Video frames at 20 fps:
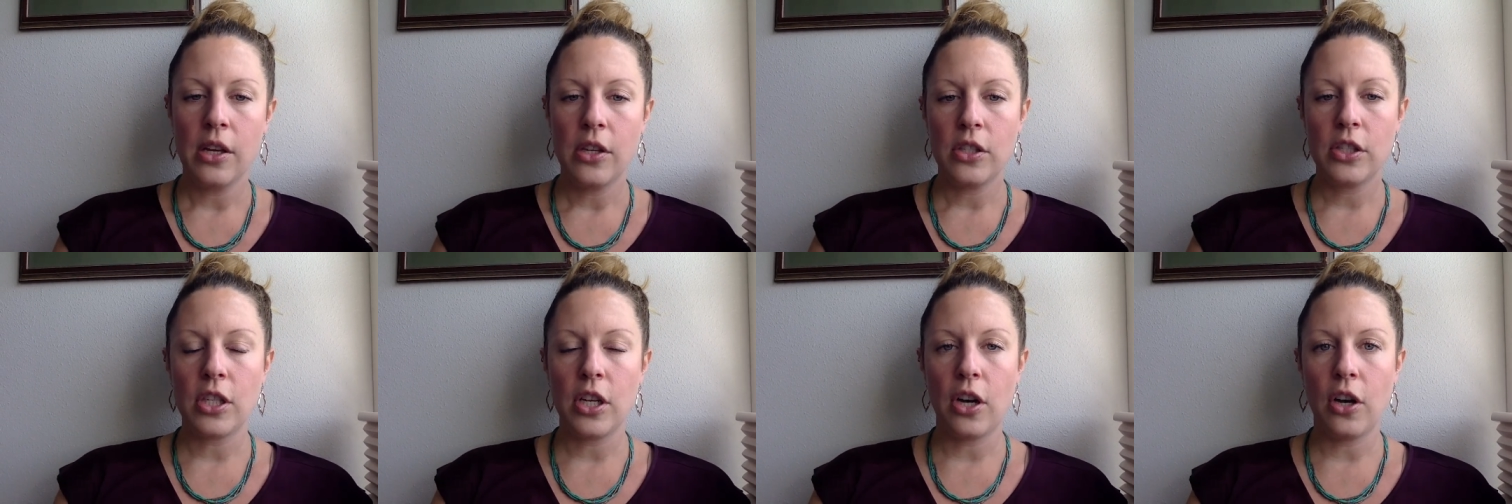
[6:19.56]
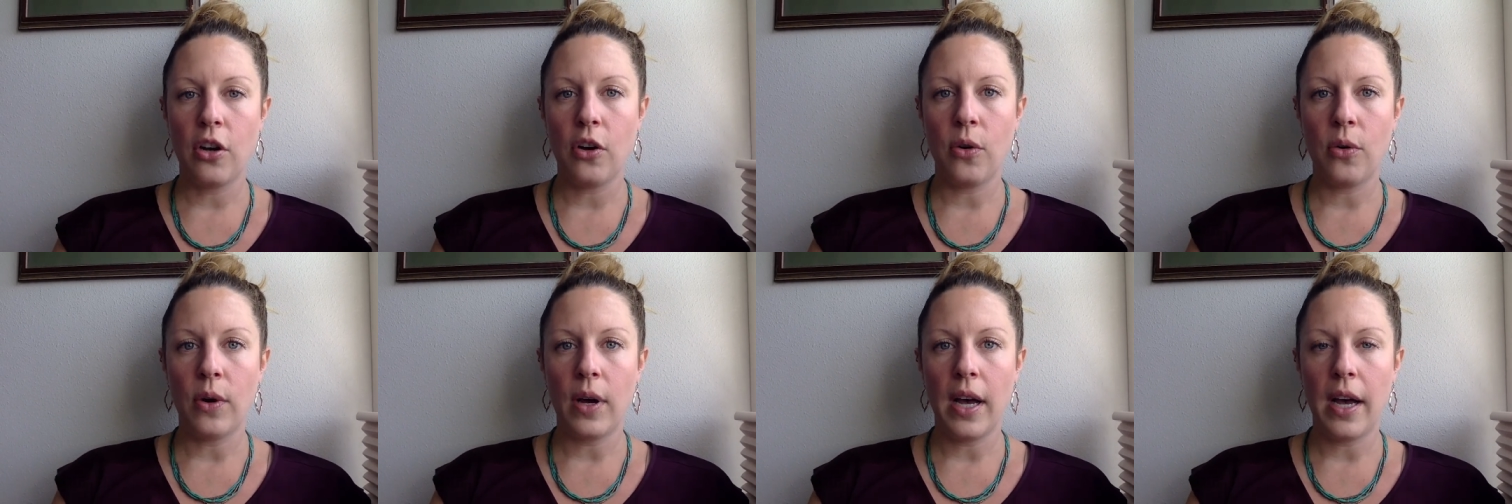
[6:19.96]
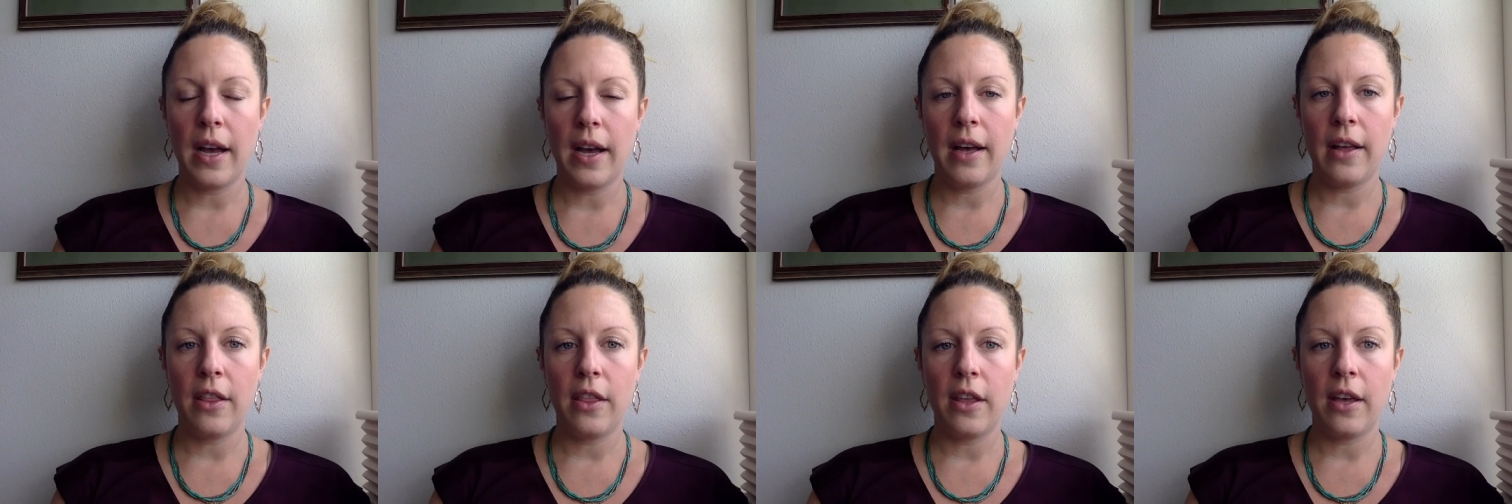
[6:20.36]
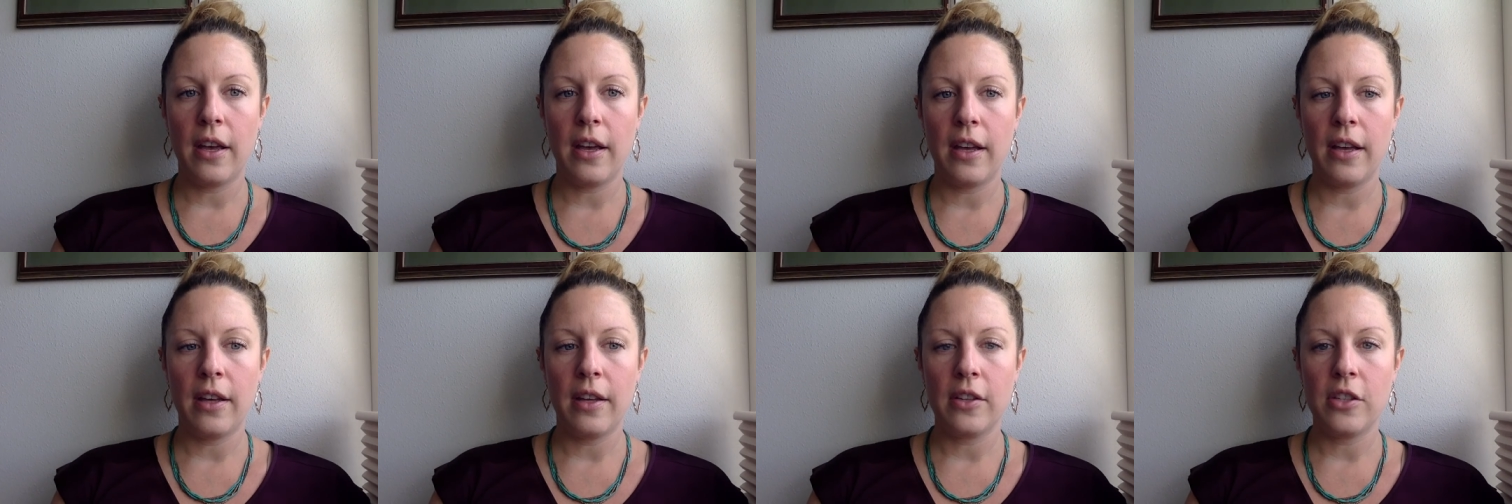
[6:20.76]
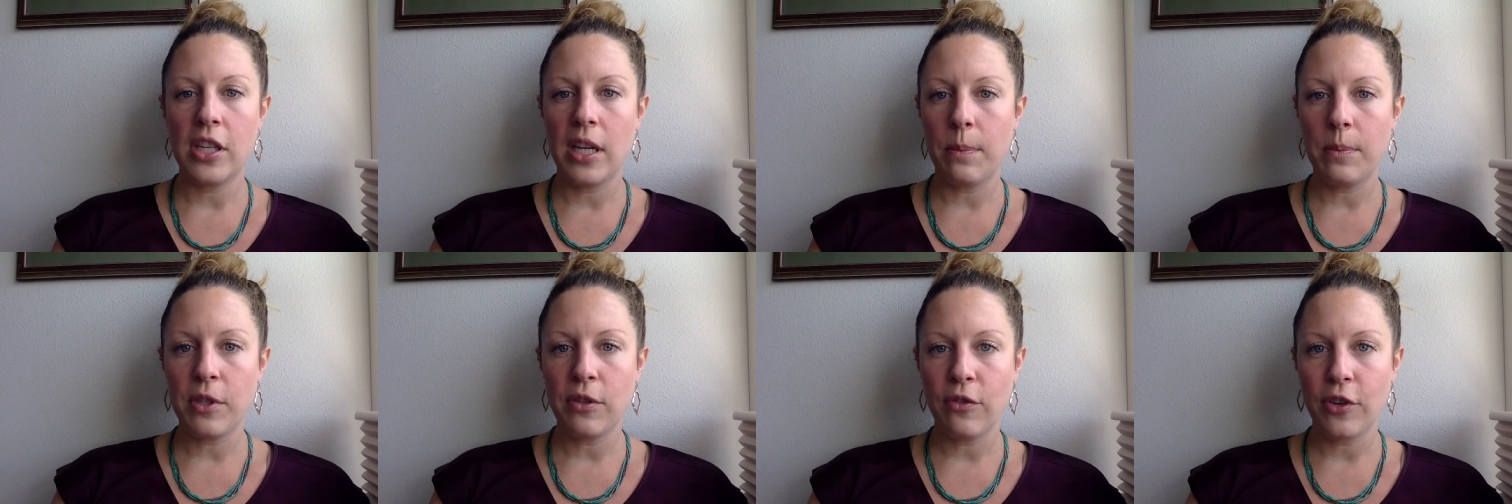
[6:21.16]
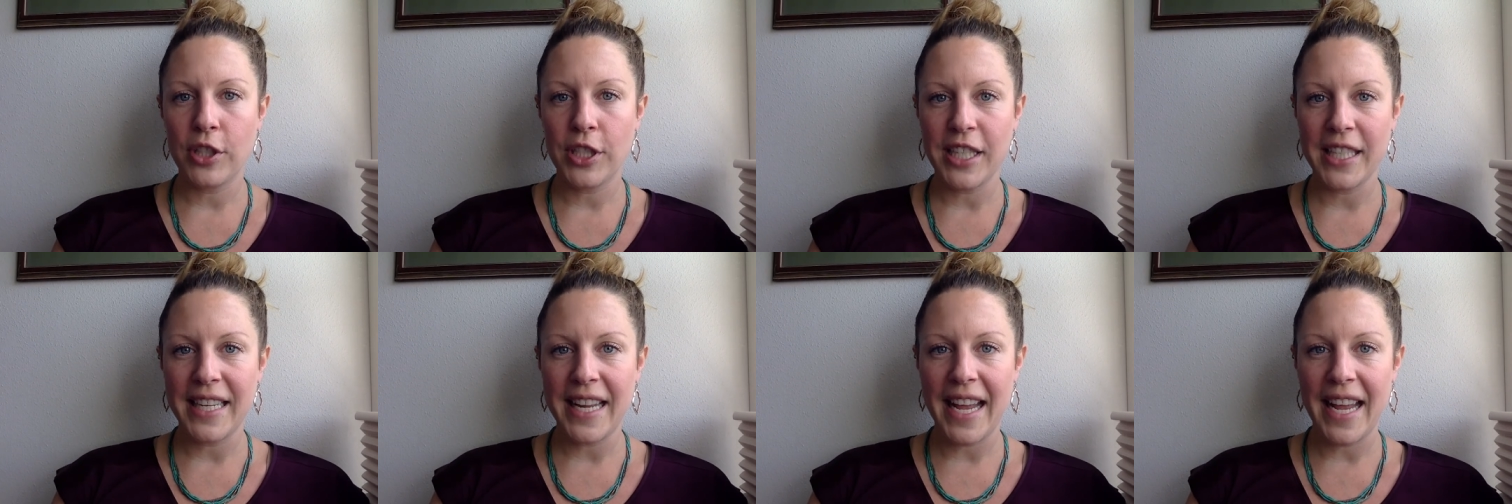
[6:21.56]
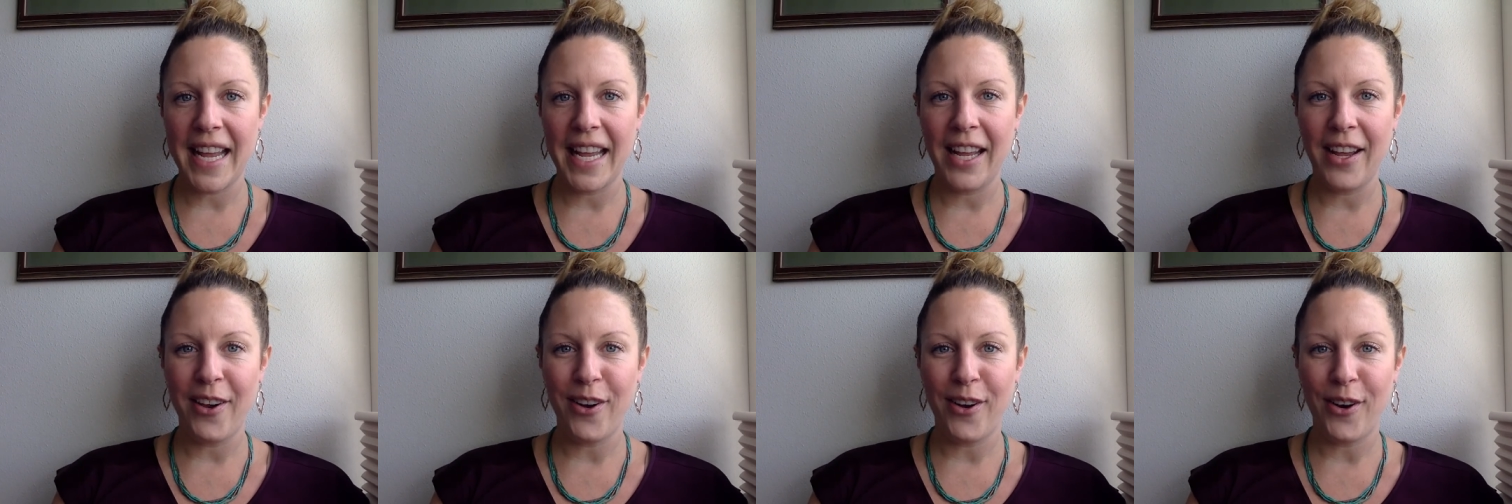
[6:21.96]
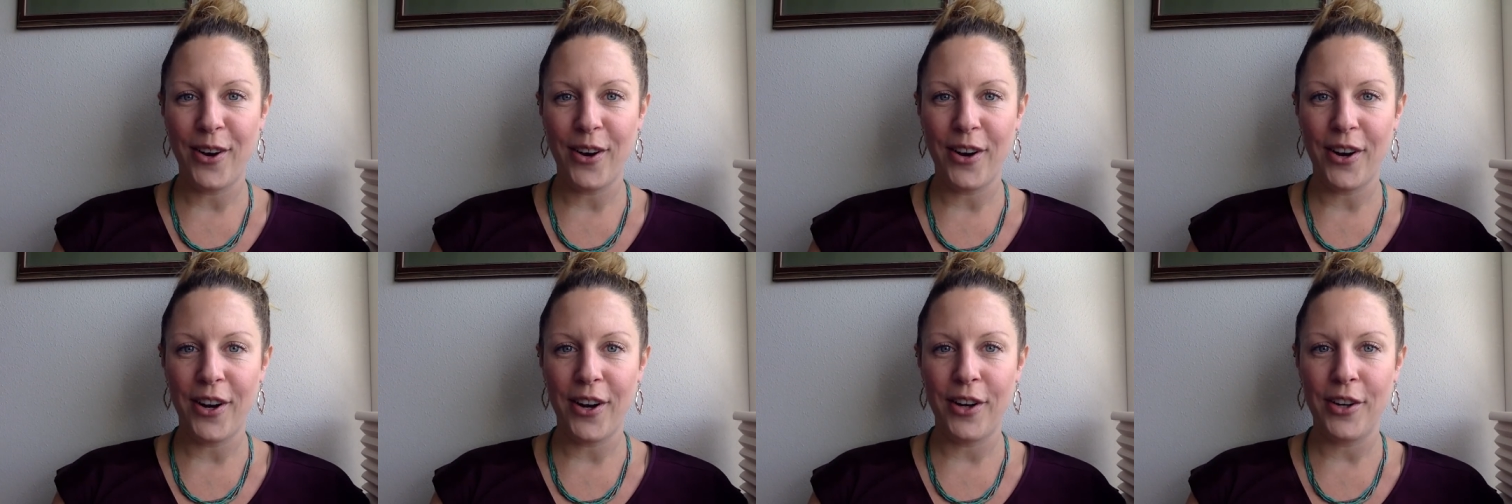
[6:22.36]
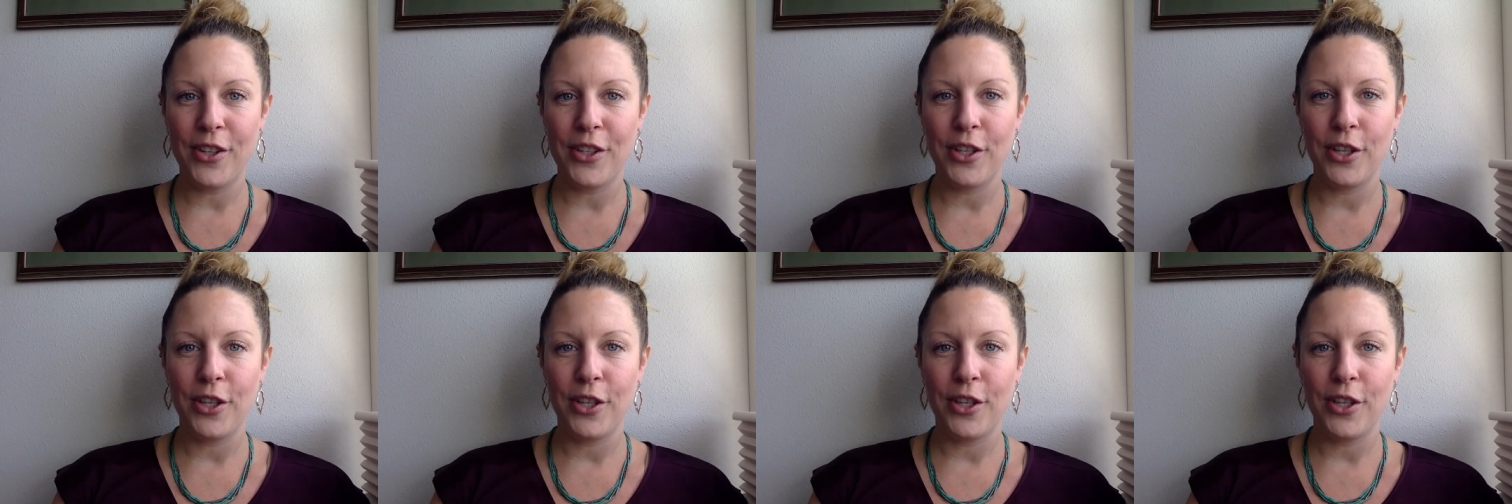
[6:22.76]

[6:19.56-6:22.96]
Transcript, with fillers: So, uh, the tips for today are